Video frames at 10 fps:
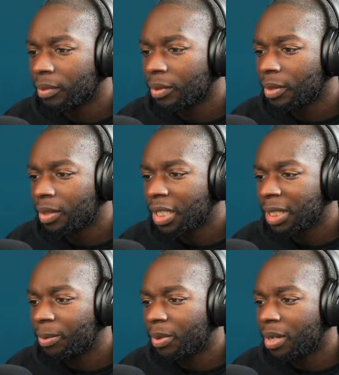Data to
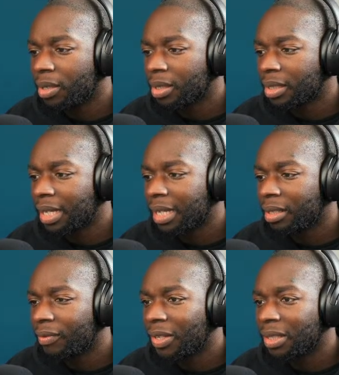be passed into the
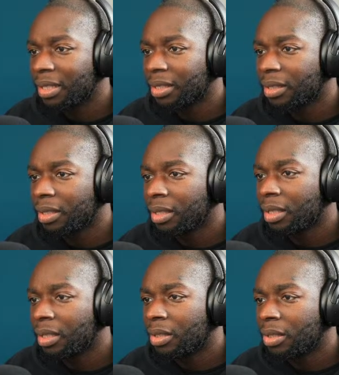handler event data.
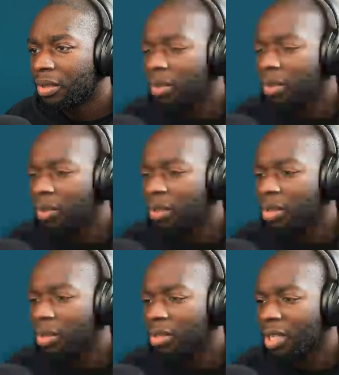So is
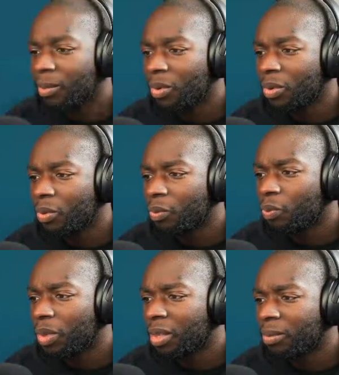there an example
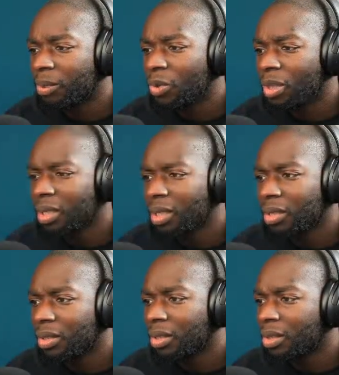with them using
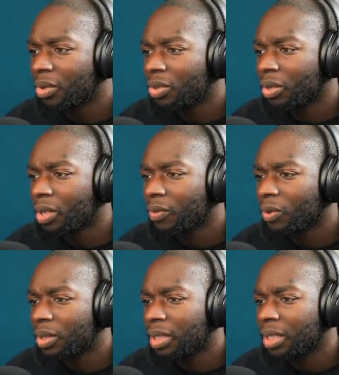those? Okay, so
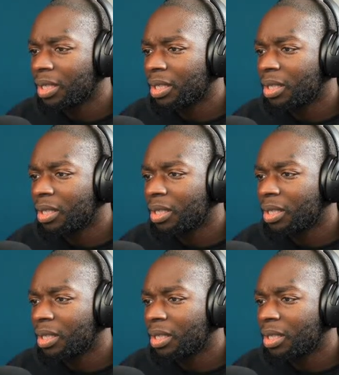we've got tr.